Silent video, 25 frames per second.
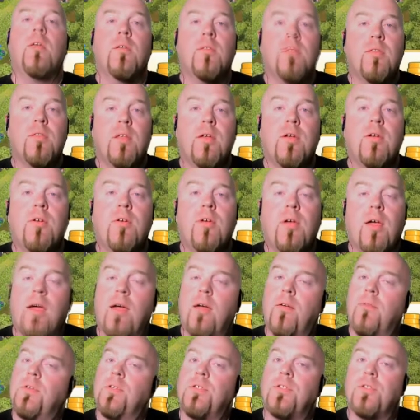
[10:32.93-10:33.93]
There you
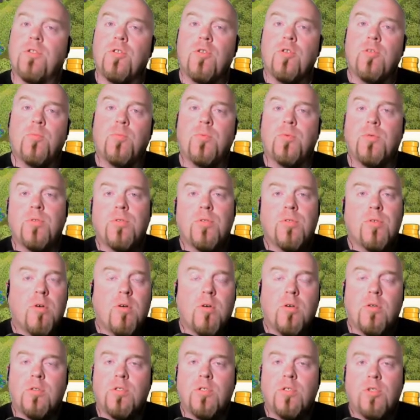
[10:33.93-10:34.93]
have it. Super strong,
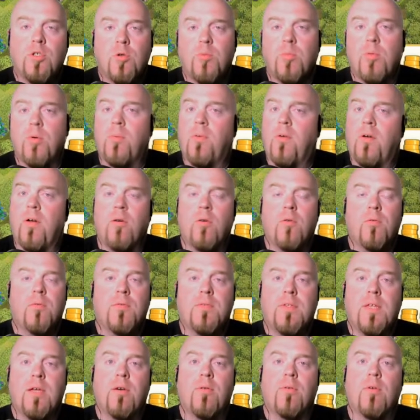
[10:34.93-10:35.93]
super powerful
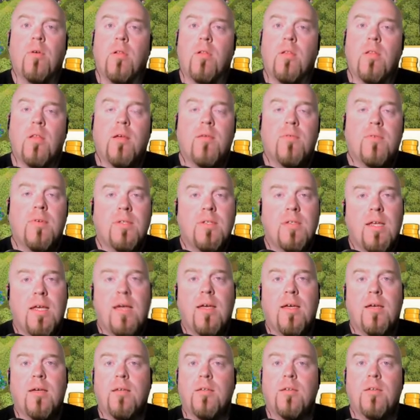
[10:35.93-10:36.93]
Town Hall 11
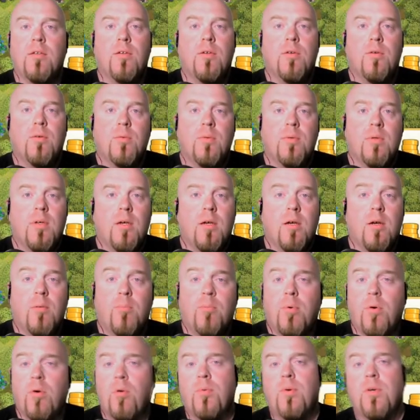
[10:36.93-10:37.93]
attack. You know,
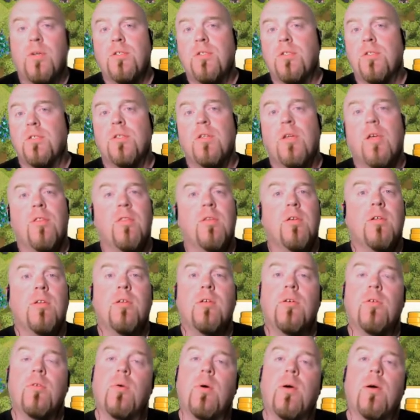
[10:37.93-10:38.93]
Bowitch is nothing
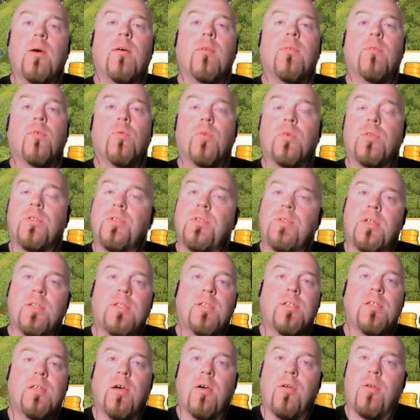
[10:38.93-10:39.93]
new. However, once you get
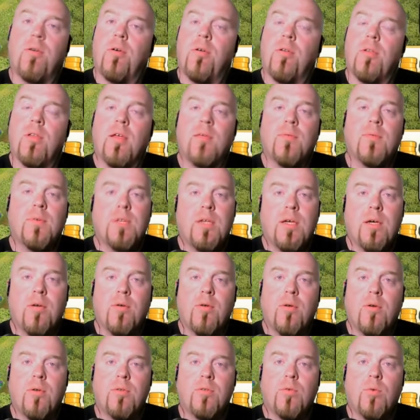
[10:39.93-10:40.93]
to Town Hall 11, Town
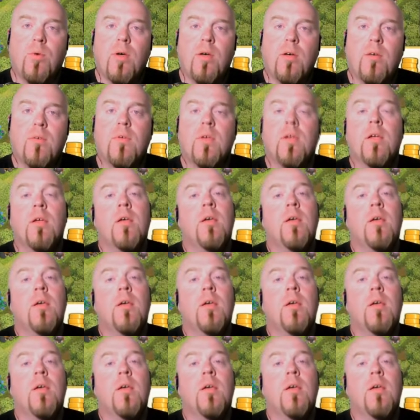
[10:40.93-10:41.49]
Hall 12,